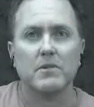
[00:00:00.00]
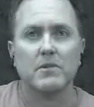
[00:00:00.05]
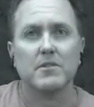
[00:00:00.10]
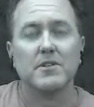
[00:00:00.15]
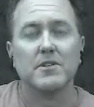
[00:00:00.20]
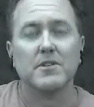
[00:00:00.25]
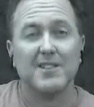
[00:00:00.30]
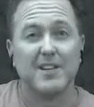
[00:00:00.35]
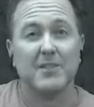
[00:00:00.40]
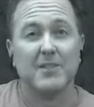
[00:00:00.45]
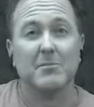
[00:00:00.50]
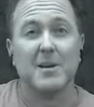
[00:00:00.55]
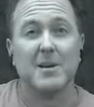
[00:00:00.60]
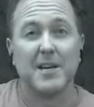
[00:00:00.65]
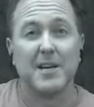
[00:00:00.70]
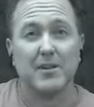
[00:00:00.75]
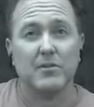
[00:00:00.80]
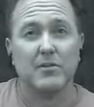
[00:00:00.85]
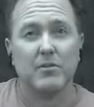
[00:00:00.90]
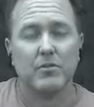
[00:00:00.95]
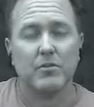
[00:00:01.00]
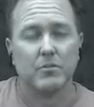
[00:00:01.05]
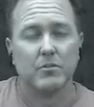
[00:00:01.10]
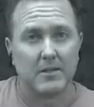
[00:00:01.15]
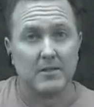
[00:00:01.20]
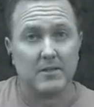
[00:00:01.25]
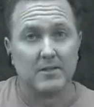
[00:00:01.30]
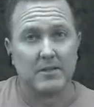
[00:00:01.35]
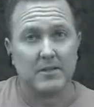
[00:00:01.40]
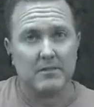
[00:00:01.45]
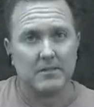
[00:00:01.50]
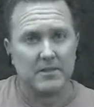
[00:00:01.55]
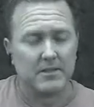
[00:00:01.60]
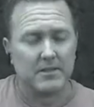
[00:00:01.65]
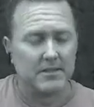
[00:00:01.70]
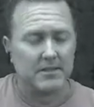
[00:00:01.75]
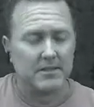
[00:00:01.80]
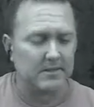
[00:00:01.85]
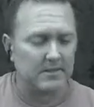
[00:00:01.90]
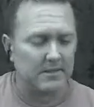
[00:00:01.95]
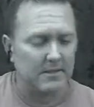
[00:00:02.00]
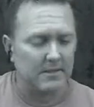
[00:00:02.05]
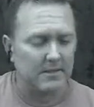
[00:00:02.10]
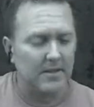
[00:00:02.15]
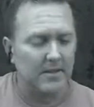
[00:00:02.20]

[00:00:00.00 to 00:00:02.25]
us could get it back in tune relatively easily.